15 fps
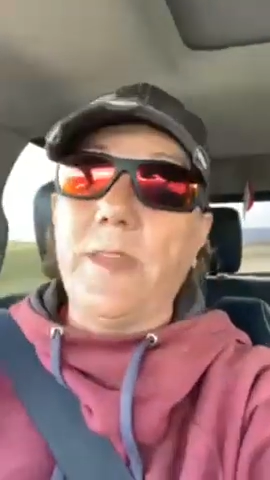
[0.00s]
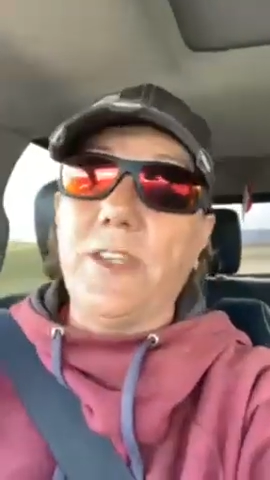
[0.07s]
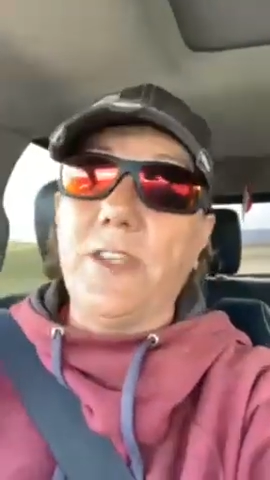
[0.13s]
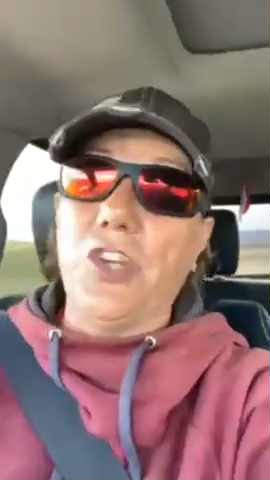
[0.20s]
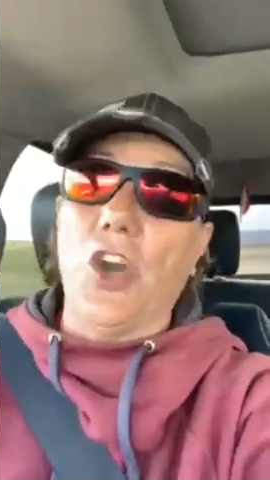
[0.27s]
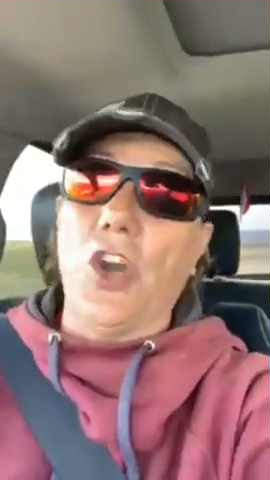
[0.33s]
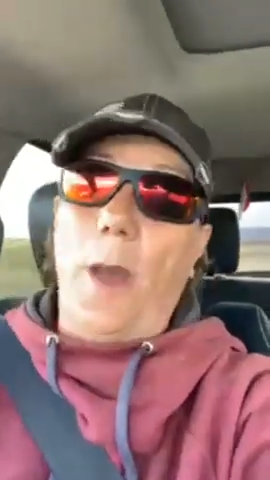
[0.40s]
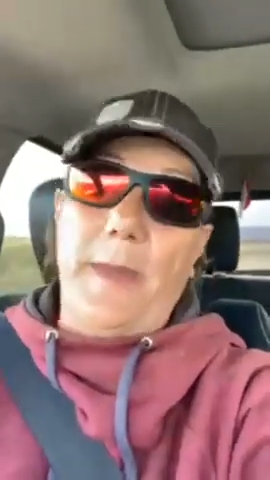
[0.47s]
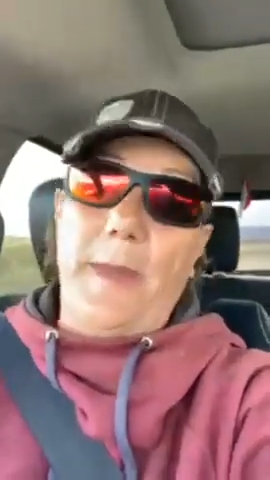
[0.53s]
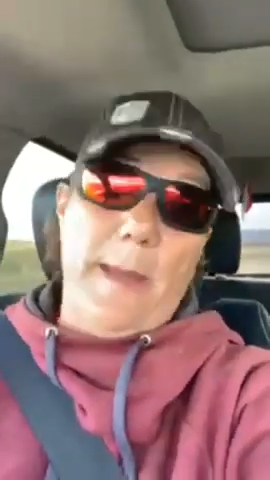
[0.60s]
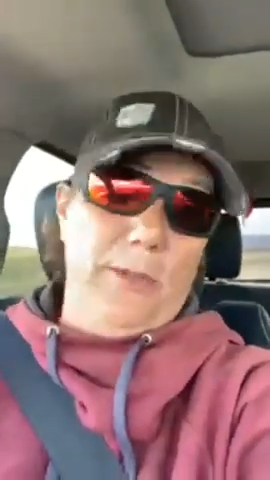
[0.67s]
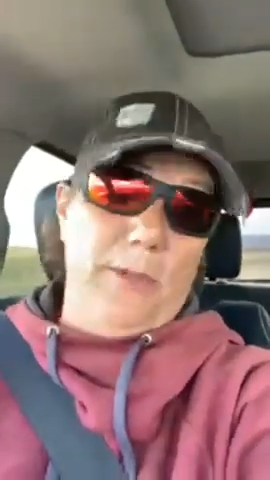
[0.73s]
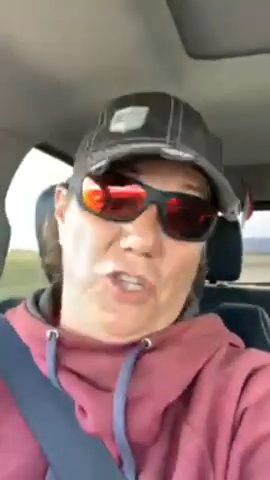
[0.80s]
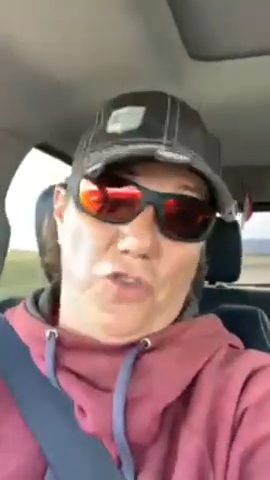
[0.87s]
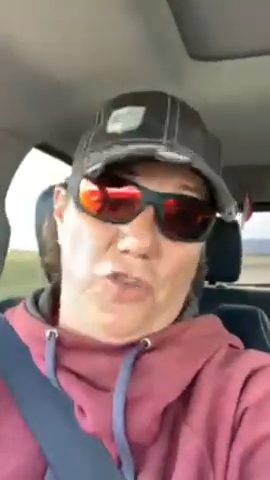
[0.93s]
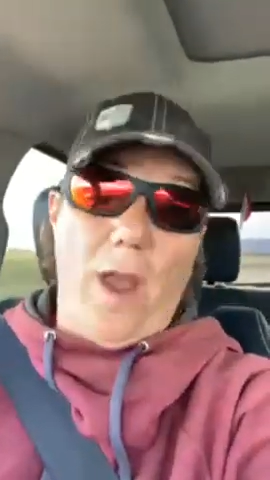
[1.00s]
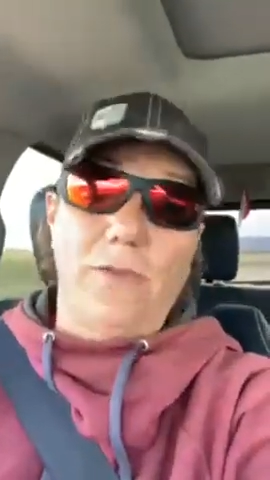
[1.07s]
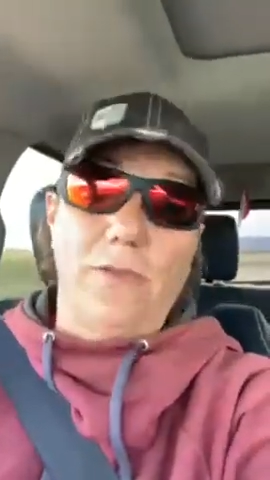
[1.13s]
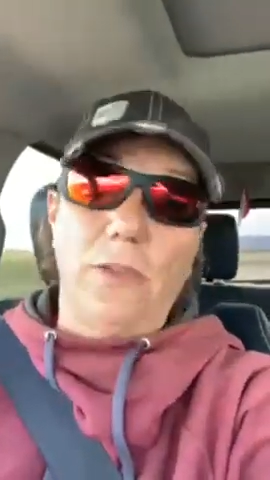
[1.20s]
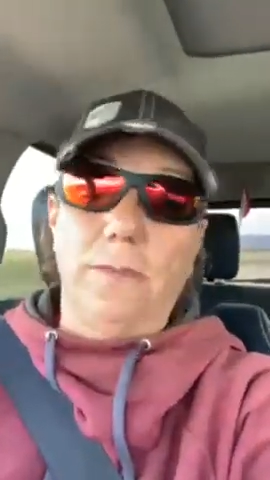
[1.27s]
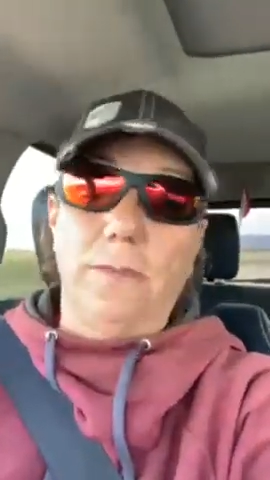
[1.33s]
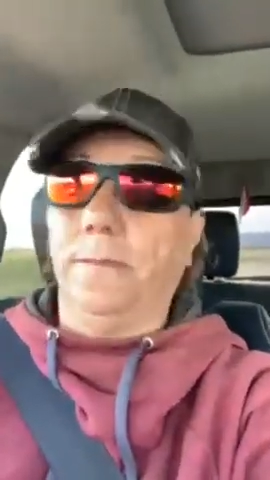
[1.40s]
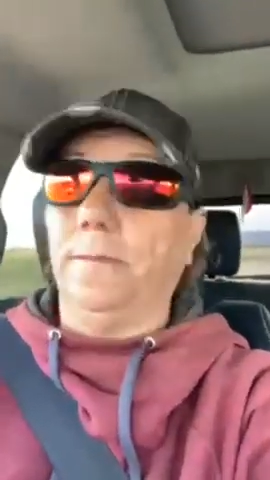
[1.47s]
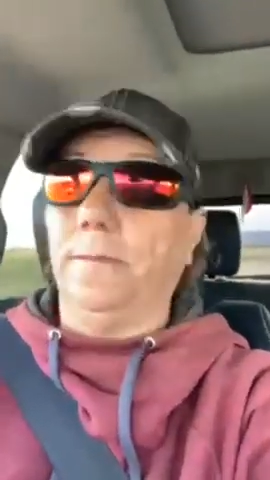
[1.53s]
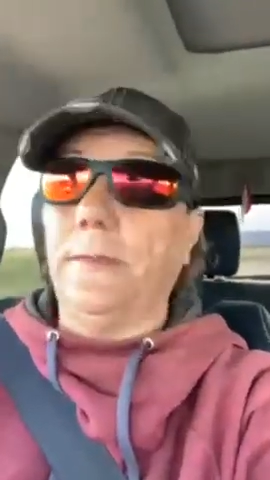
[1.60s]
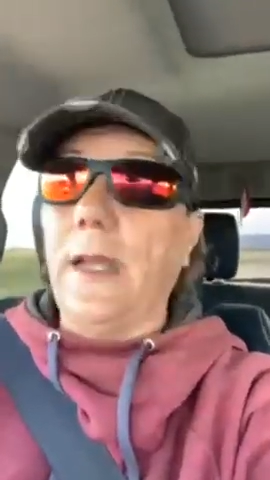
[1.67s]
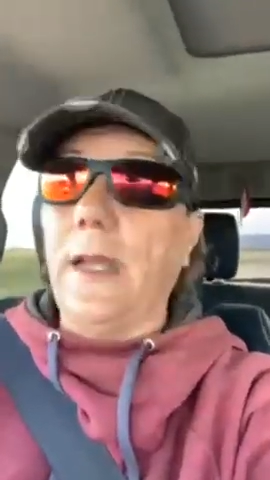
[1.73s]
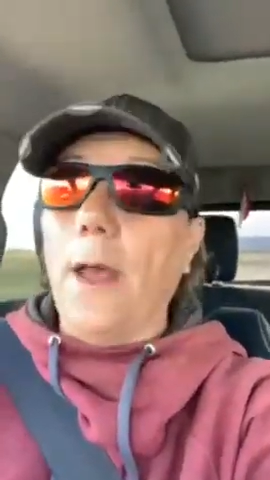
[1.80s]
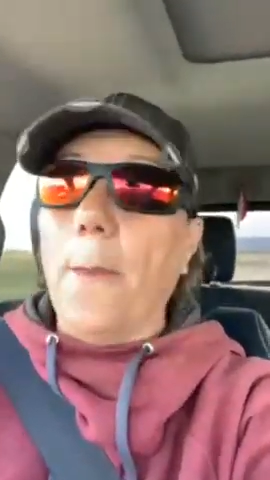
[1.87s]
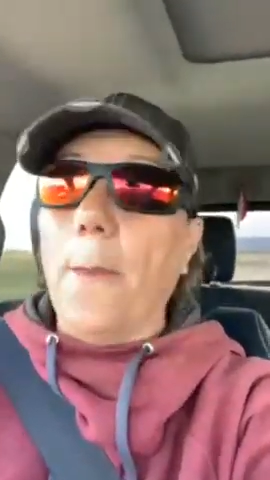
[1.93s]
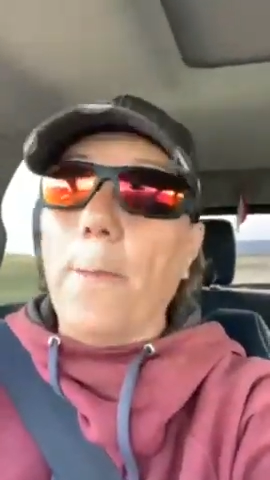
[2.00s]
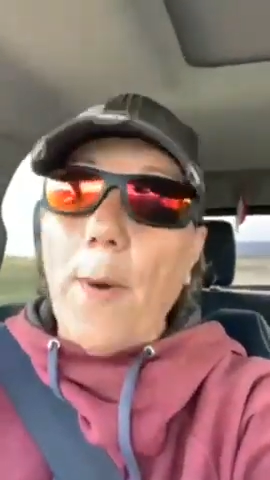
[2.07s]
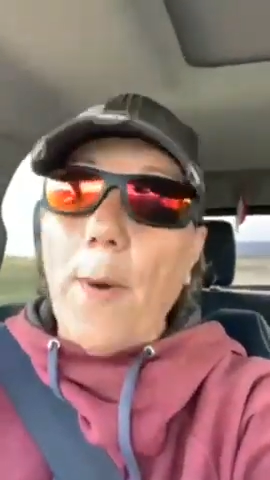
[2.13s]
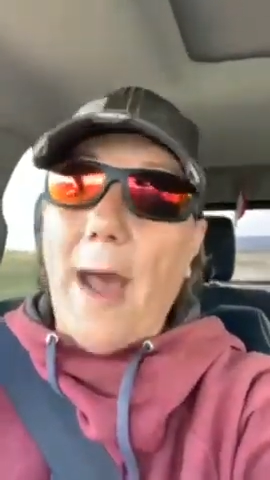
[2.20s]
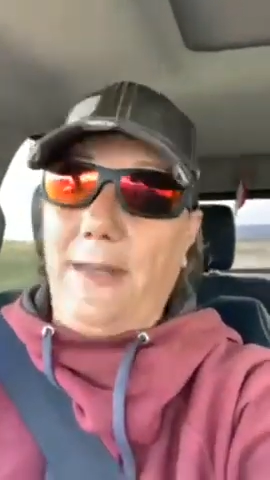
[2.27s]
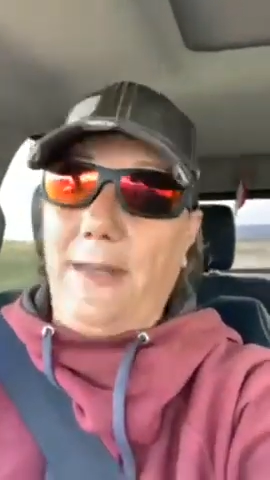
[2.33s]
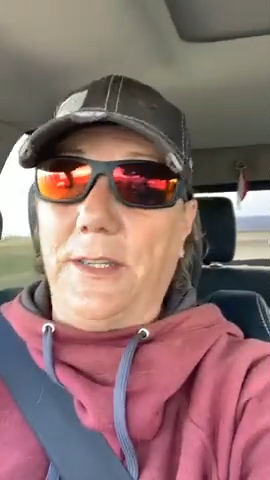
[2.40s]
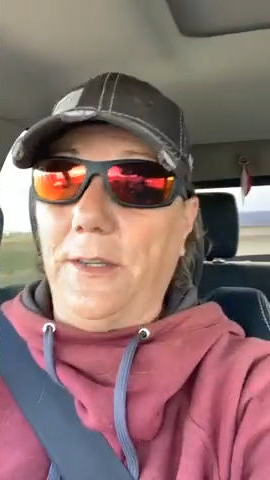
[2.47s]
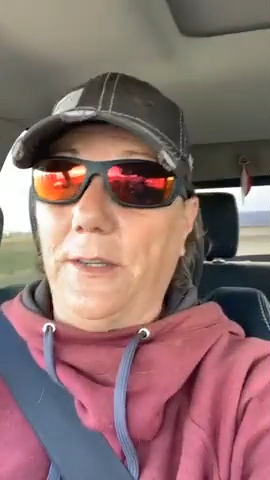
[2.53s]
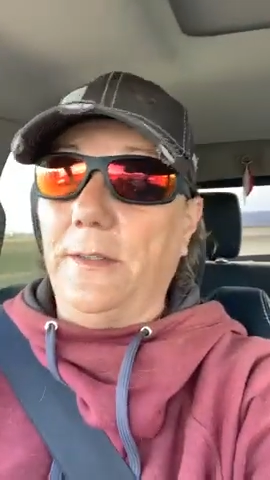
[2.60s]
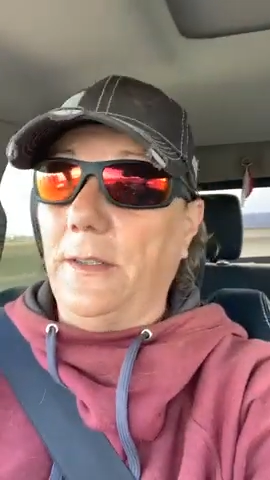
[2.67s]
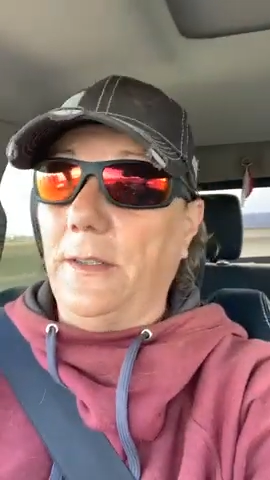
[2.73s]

to not be able to travel. But